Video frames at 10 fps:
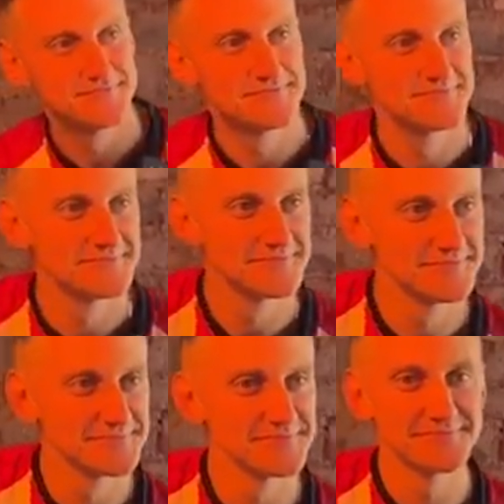
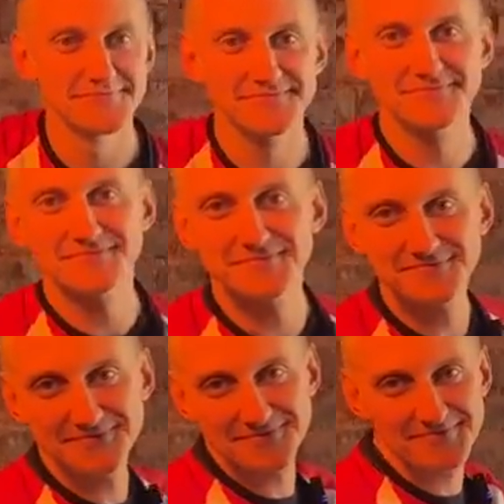
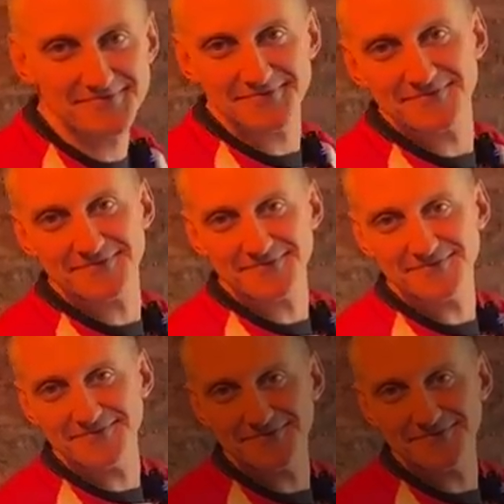(silent)